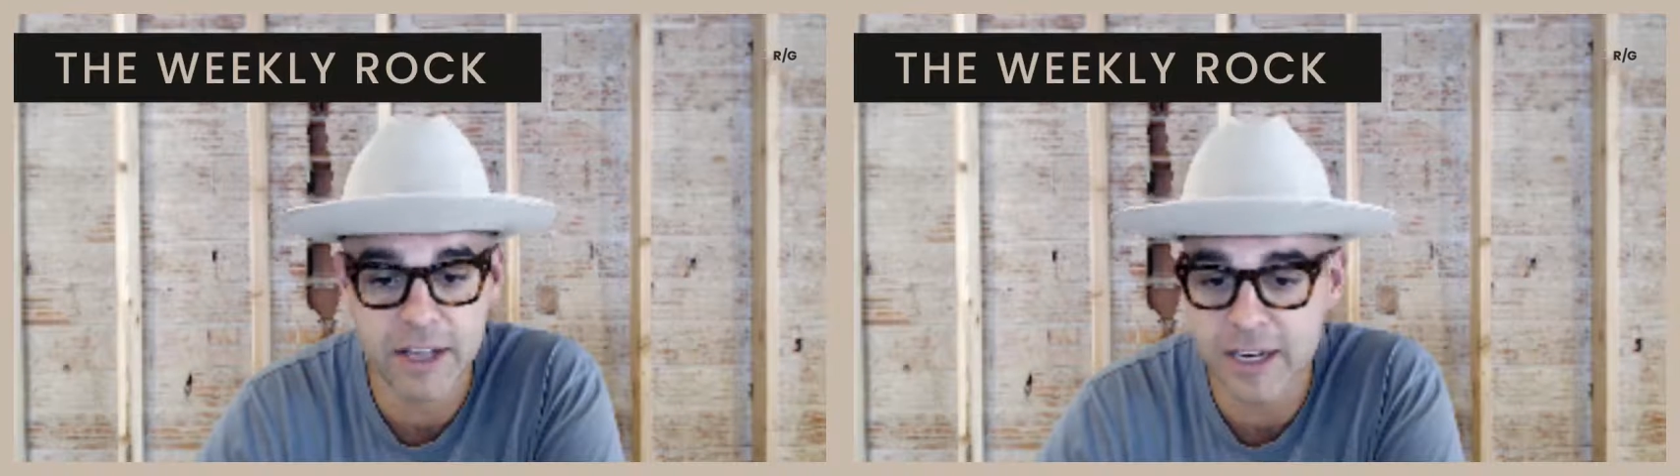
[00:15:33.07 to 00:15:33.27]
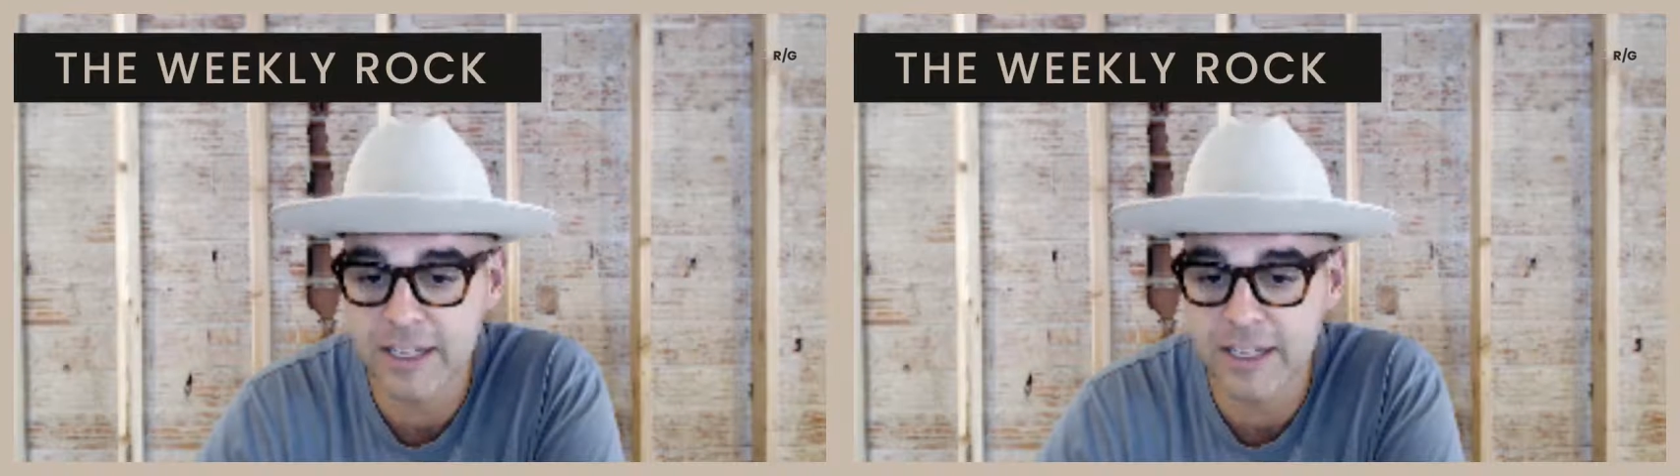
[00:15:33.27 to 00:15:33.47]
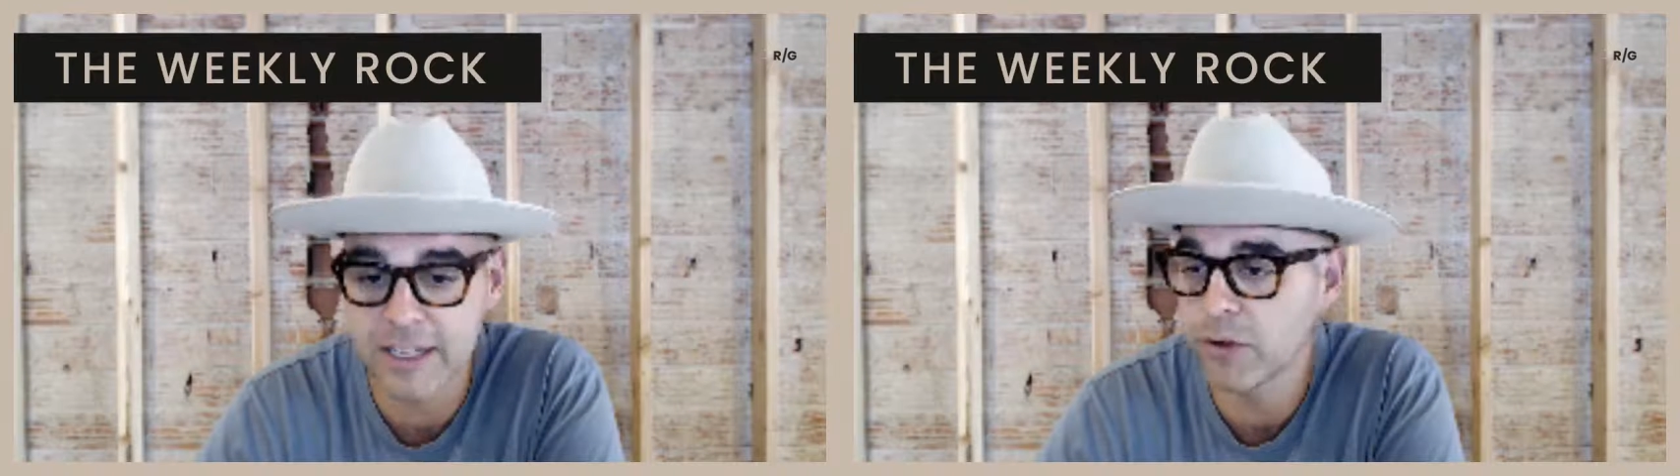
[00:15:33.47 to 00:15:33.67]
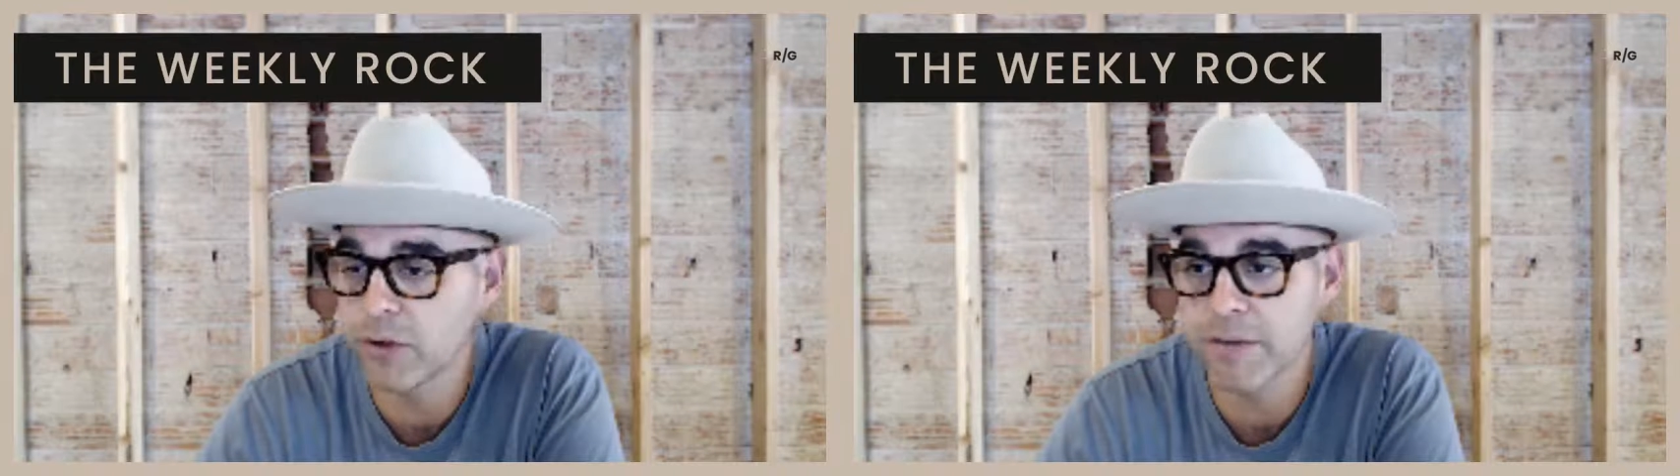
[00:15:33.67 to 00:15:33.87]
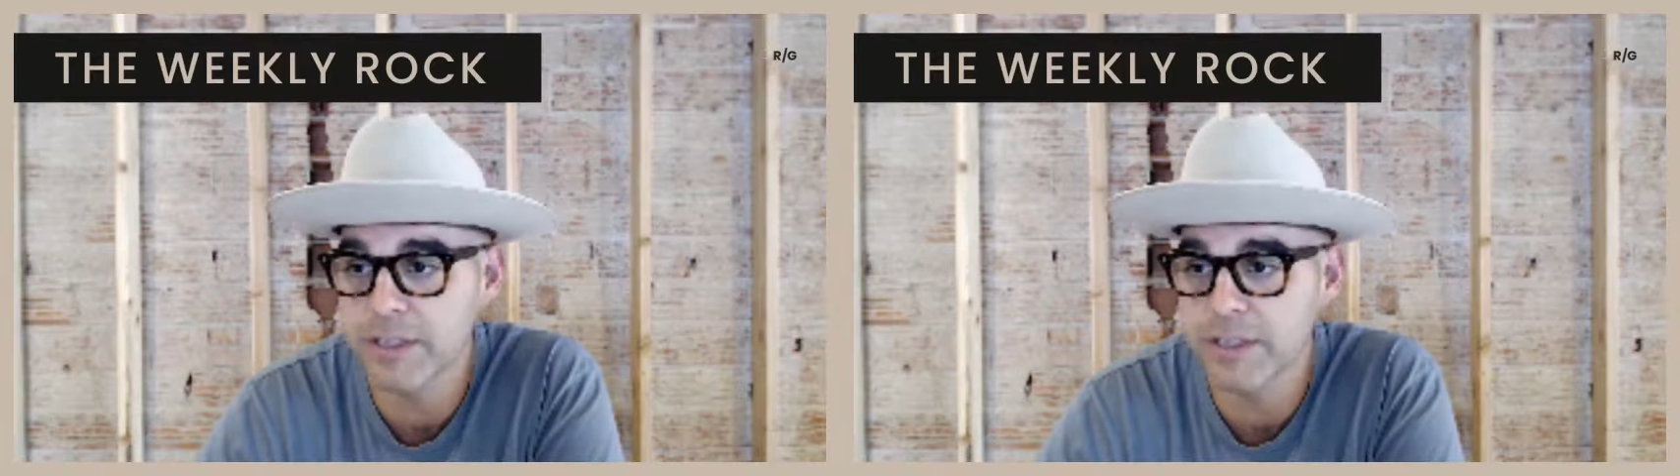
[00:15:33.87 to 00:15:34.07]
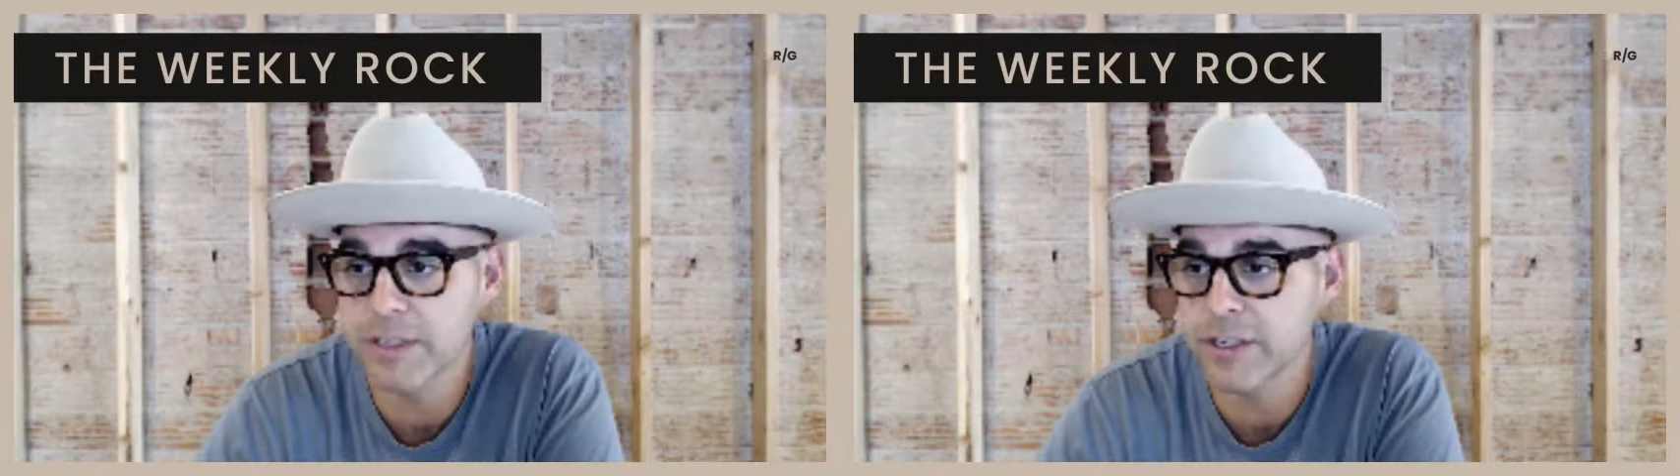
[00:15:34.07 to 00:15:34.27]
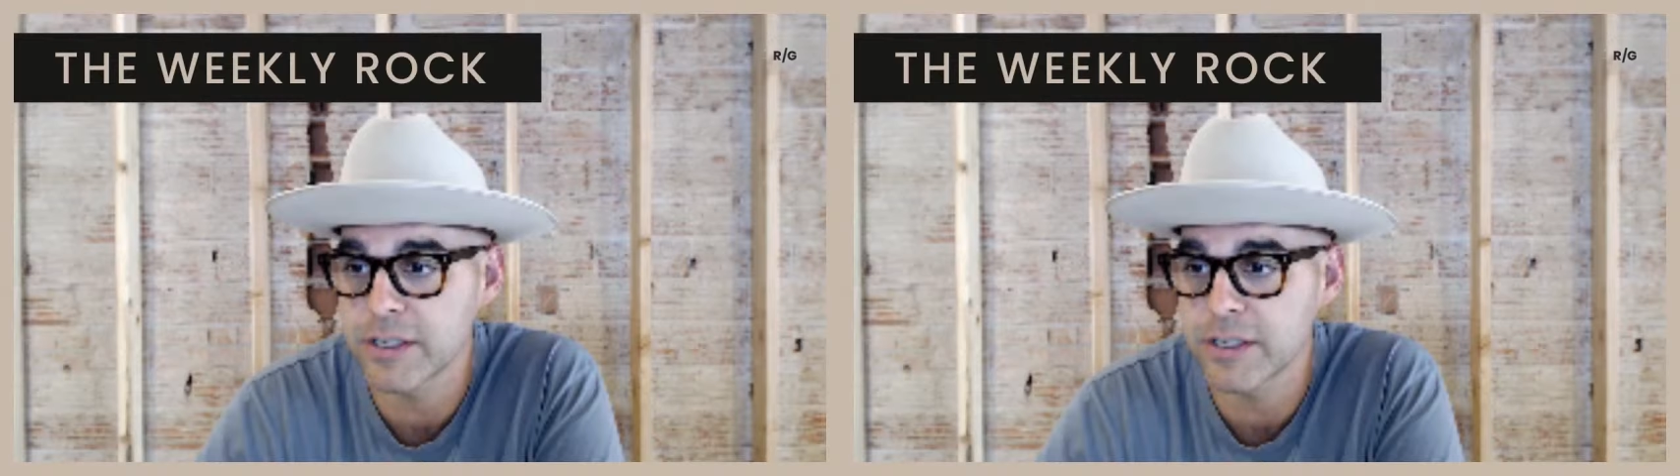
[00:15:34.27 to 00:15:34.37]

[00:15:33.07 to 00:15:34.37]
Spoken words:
difficult conversations.